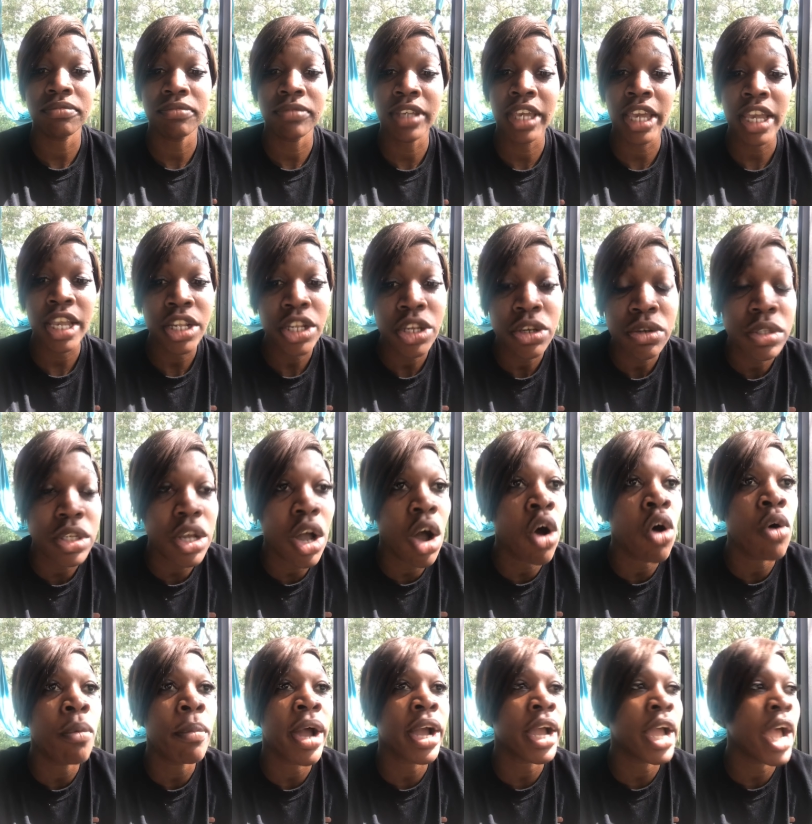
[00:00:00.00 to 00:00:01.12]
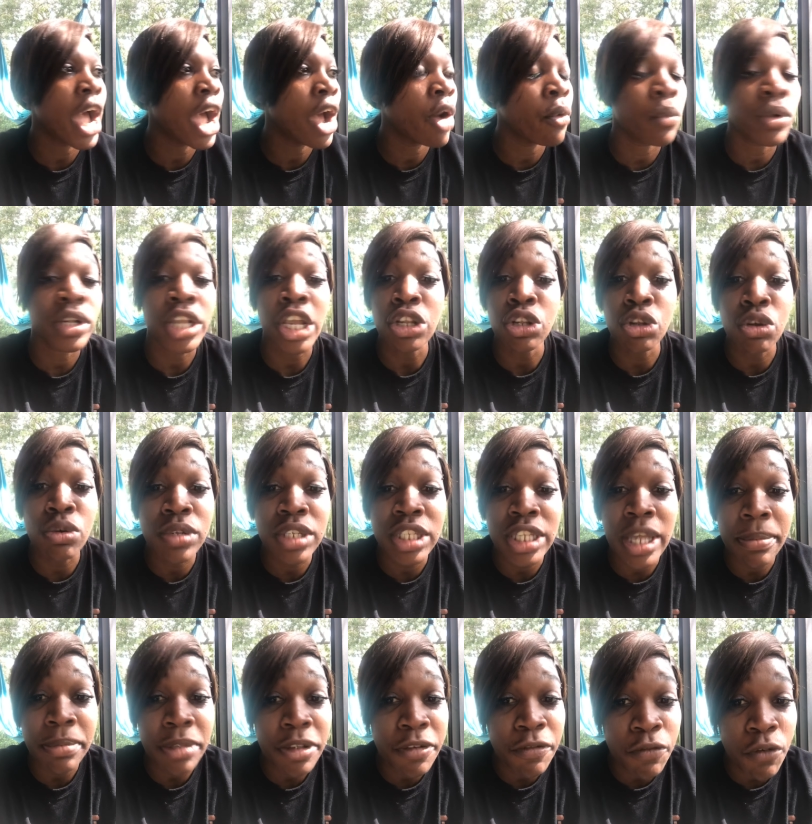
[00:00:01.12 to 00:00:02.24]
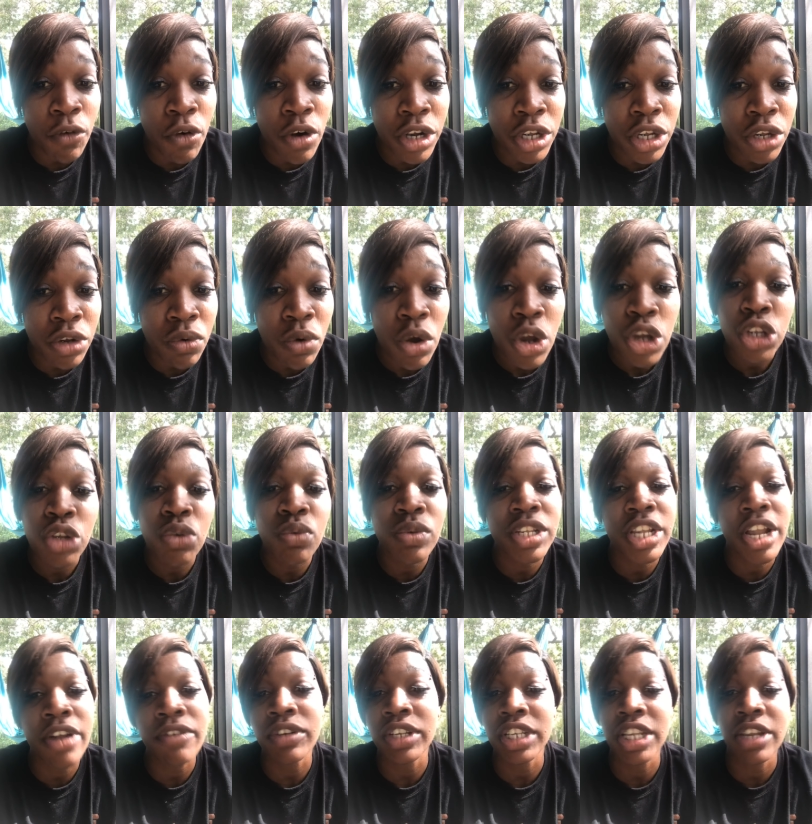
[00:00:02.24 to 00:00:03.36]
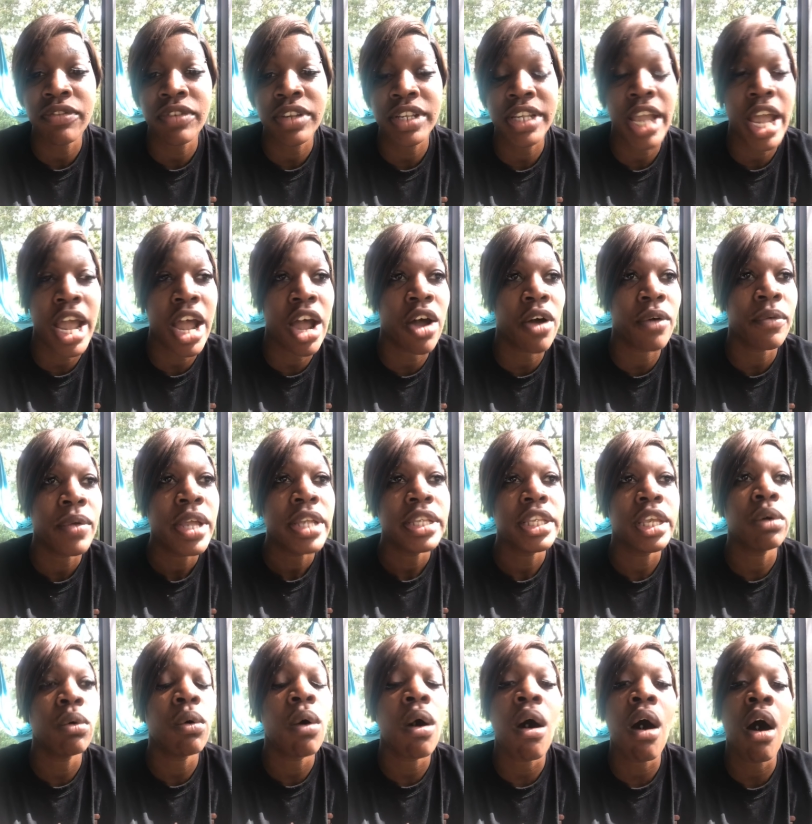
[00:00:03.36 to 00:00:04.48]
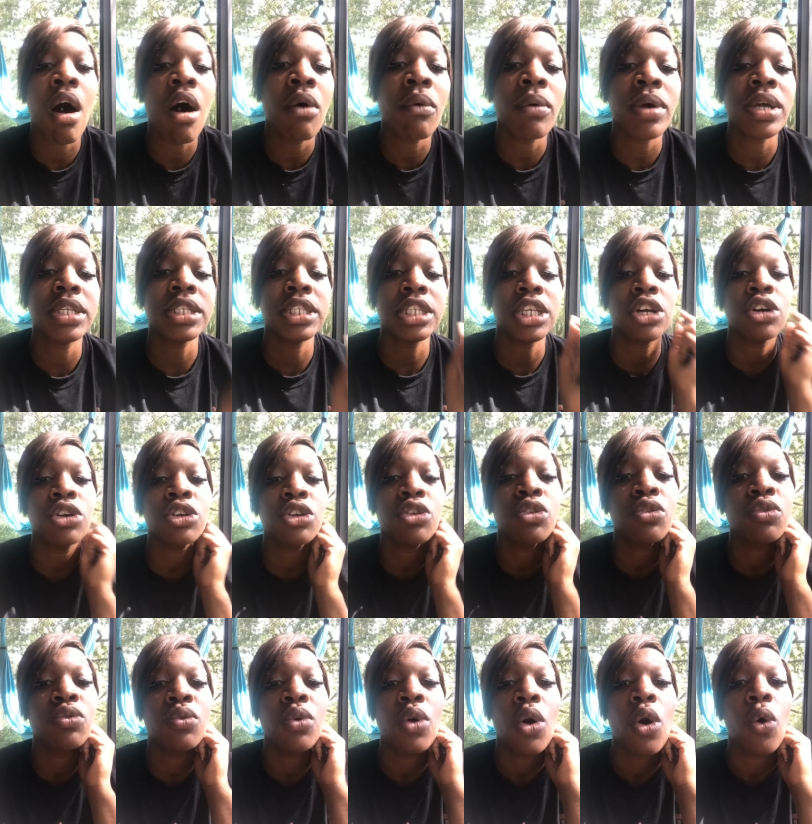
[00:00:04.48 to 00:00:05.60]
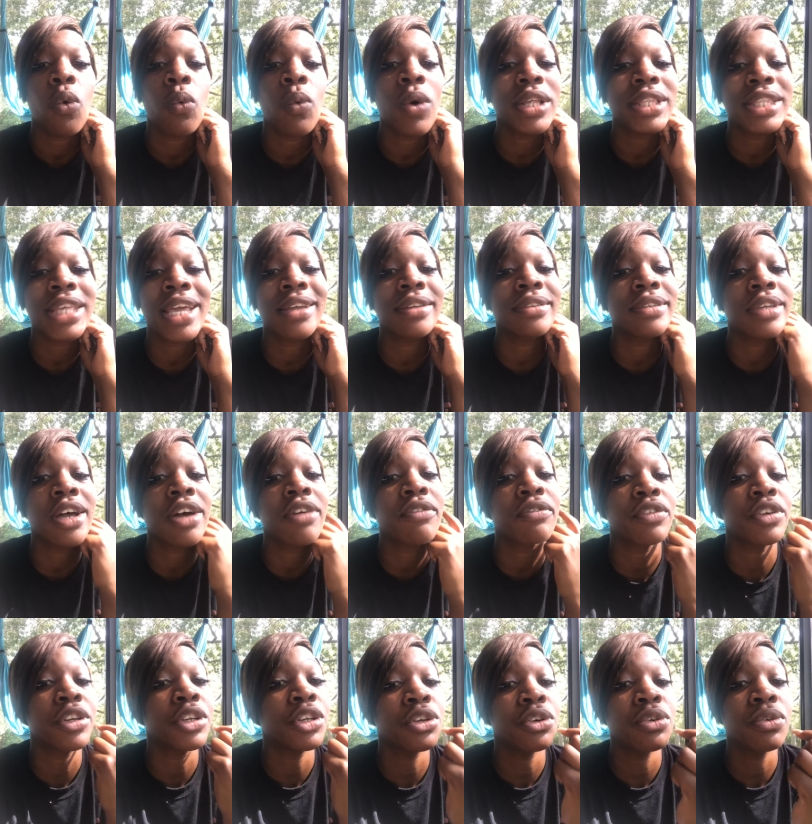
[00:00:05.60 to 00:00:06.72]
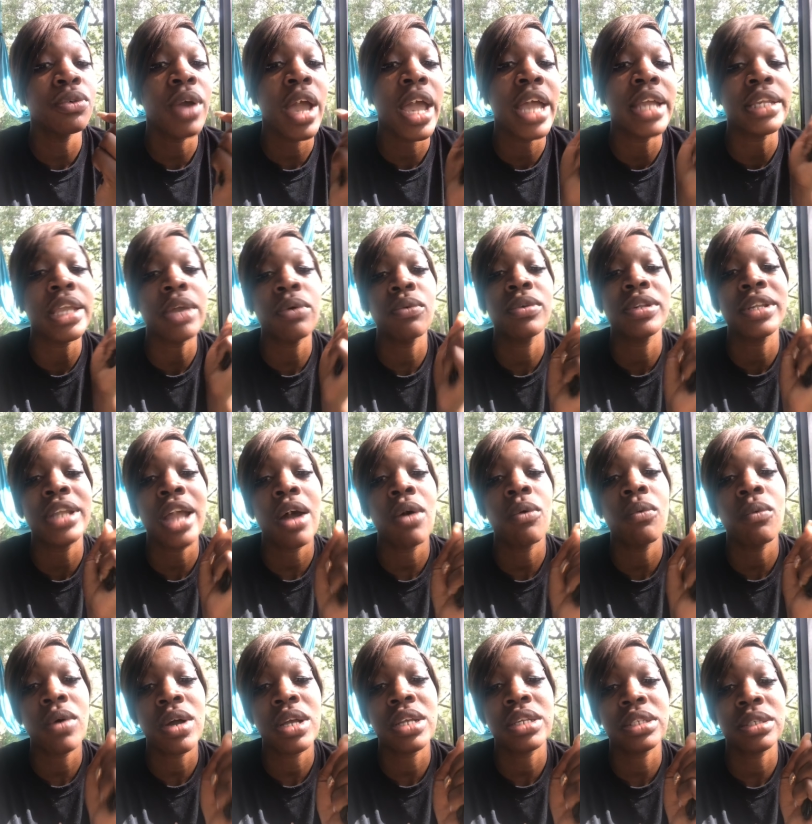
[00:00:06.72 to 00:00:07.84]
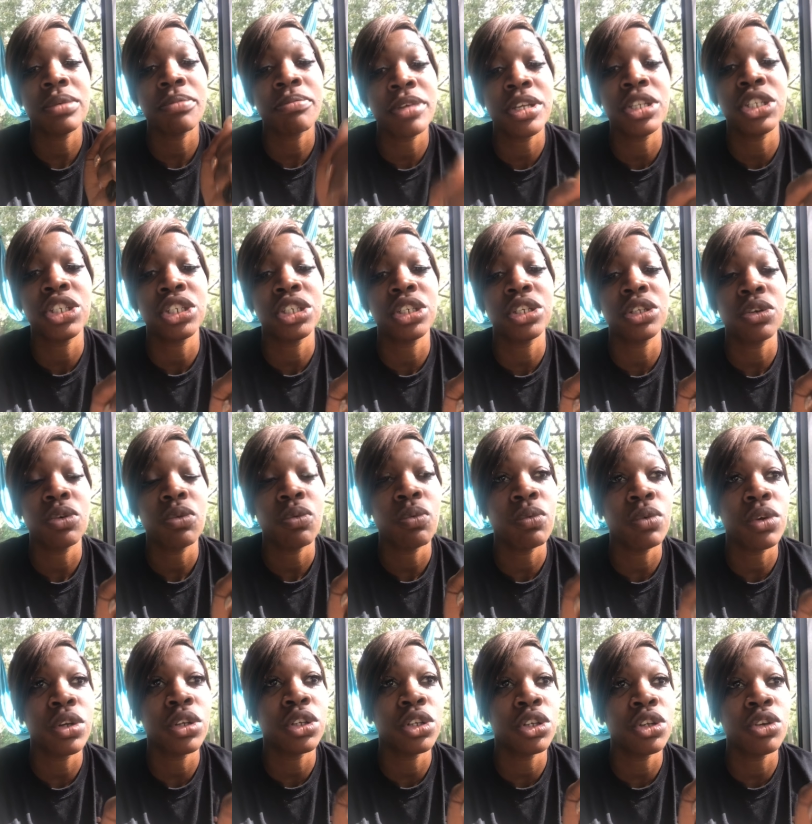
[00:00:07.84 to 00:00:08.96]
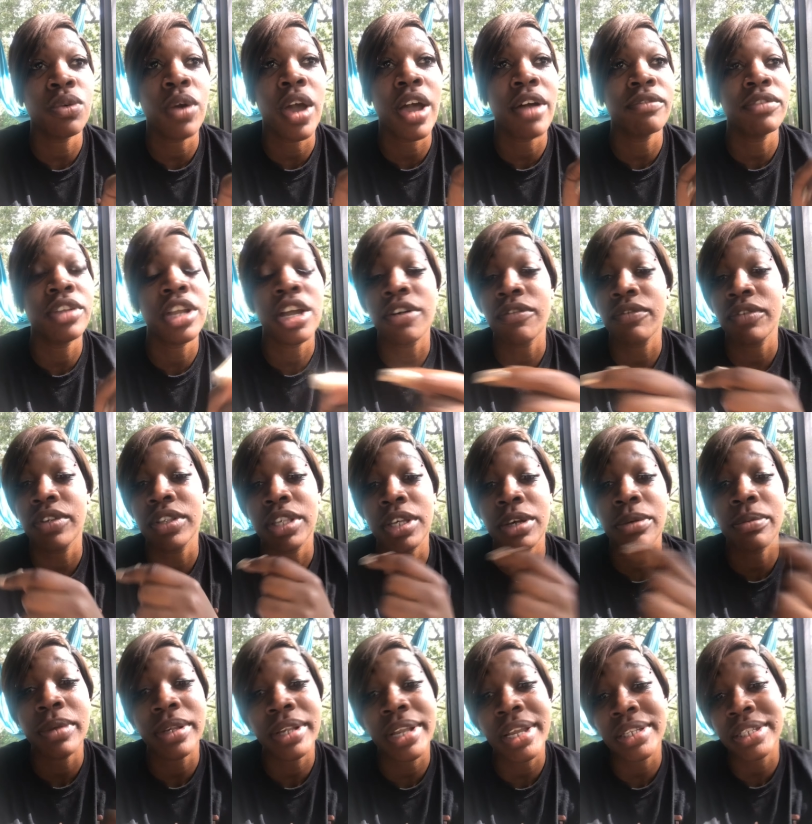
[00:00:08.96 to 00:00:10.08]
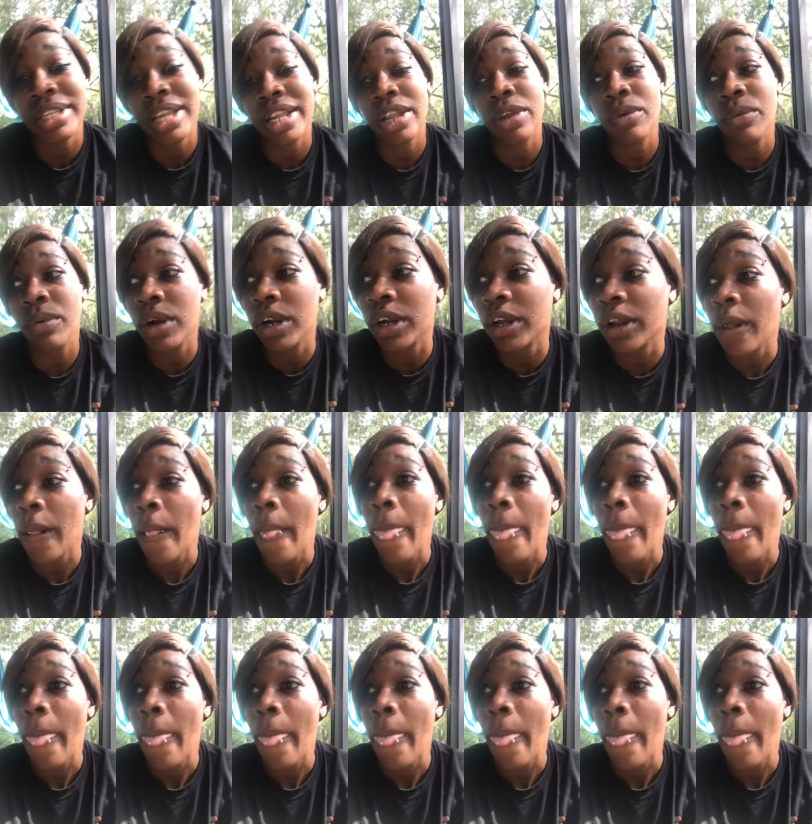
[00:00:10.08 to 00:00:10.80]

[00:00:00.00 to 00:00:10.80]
getting you, oh my God, when they do something for you, you will never live it down. They will always tell you what they've done for you, and they will not once mention what you have done for them. That's how they work.